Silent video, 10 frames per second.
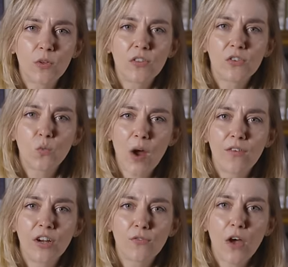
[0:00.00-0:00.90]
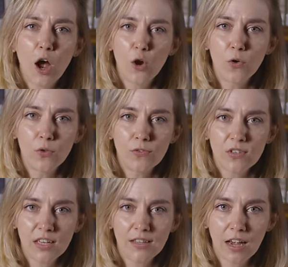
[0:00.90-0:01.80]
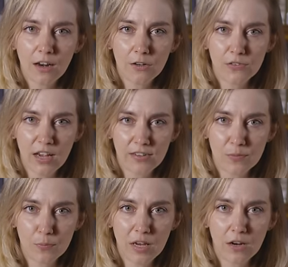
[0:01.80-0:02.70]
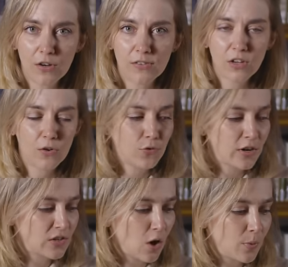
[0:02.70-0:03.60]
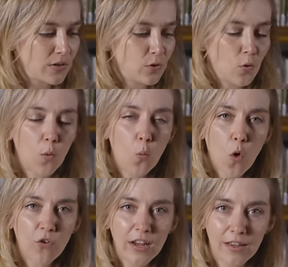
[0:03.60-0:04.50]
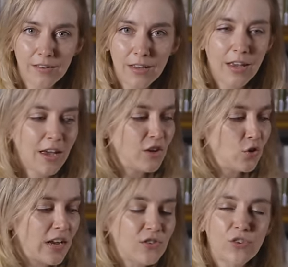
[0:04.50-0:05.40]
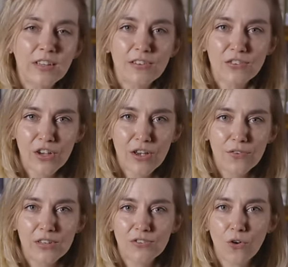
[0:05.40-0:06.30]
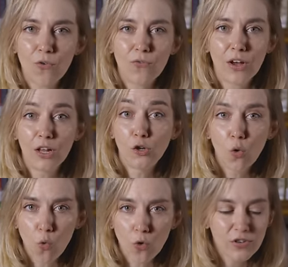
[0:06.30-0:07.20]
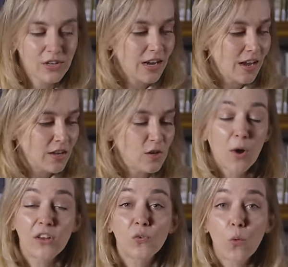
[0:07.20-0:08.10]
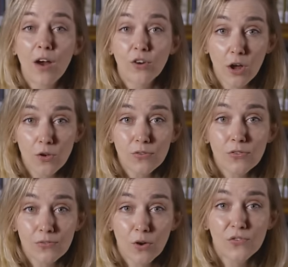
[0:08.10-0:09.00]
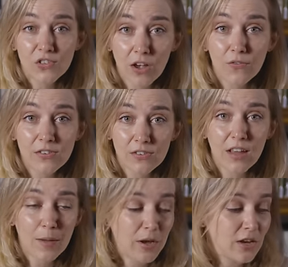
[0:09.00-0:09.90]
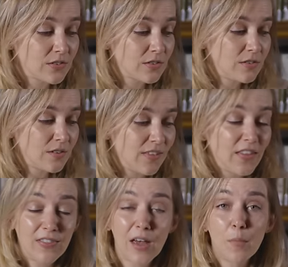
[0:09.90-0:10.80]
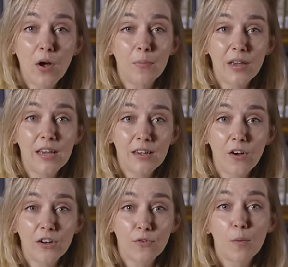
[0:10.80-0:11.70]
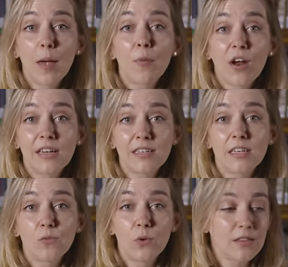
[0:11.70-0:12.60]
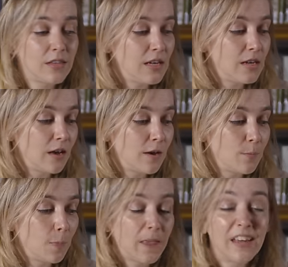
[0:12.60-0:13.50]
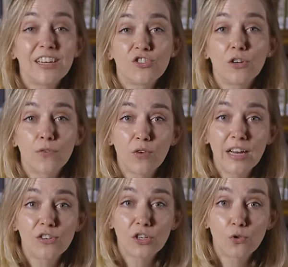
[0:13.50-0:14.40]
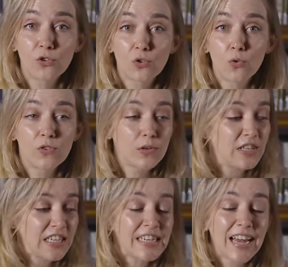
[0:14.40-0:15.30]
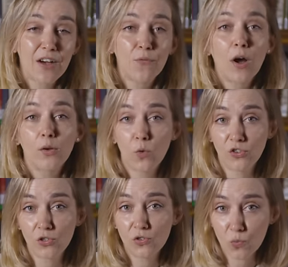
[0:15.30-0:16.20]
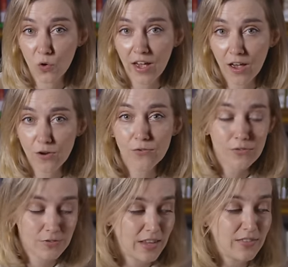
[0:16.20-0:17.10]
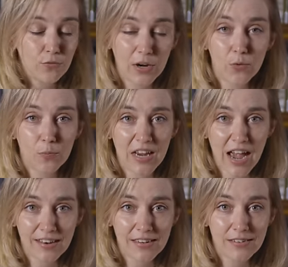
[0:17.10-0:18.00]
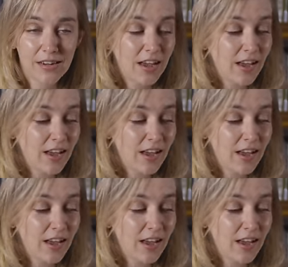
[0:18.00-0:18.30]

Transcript: with the swearing of oaths in the Anglo Saxon period. So, for example, if you're a warrior and you're entering the service of a lord, you might swear an oath of service to that person, and then that might be kind of commemorated with the um, addition of a ring to your sword. So, if it didn't have one, once you swore that oath, then the ring would be added.